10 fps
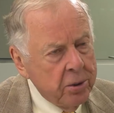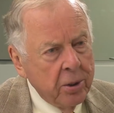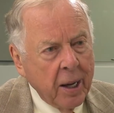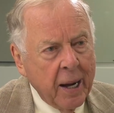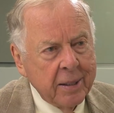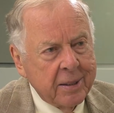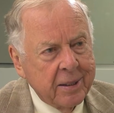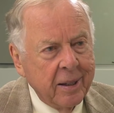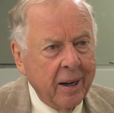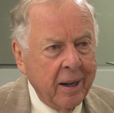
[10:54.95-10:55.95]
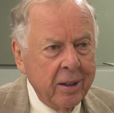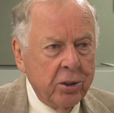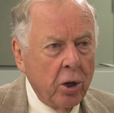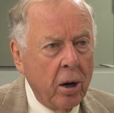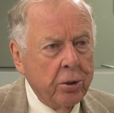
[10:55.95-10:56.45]
you guys
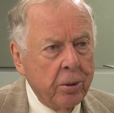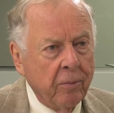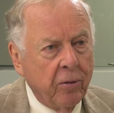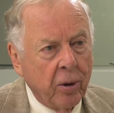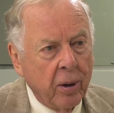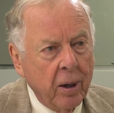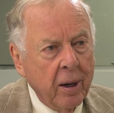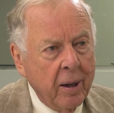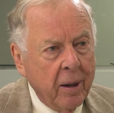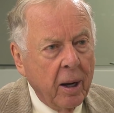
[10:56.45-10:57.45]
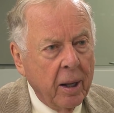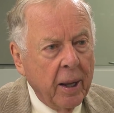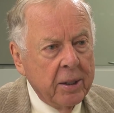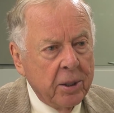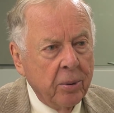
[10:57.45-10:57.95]
charge them for, and
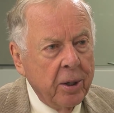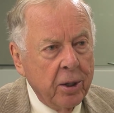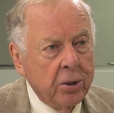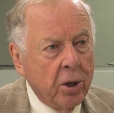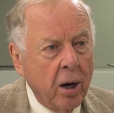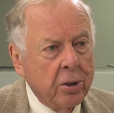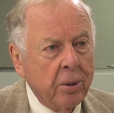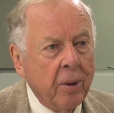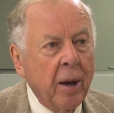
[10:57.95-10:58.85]
they said, well, you can charge them, they